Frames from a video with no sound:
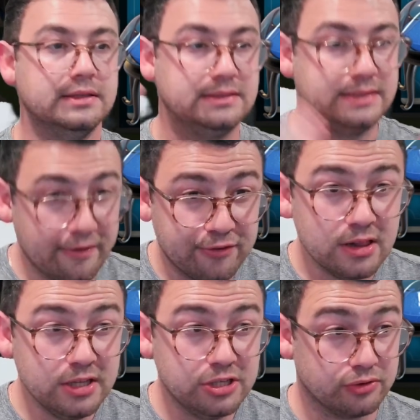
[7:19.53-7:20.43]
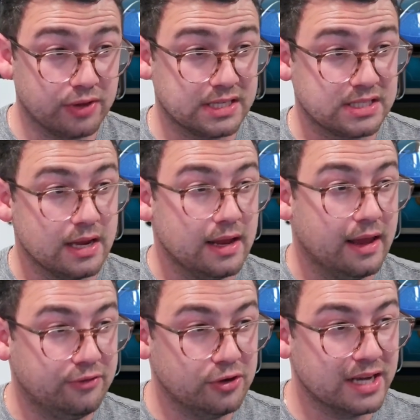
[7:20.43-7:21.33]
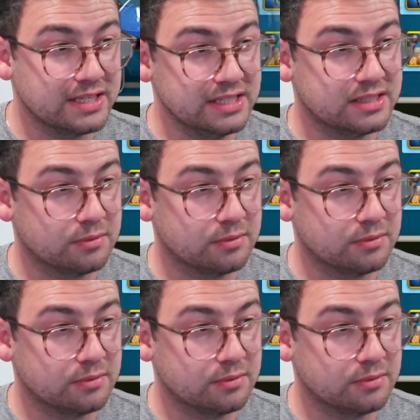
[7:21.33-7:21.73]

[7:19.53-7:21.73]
Definitely do this. If you guys need some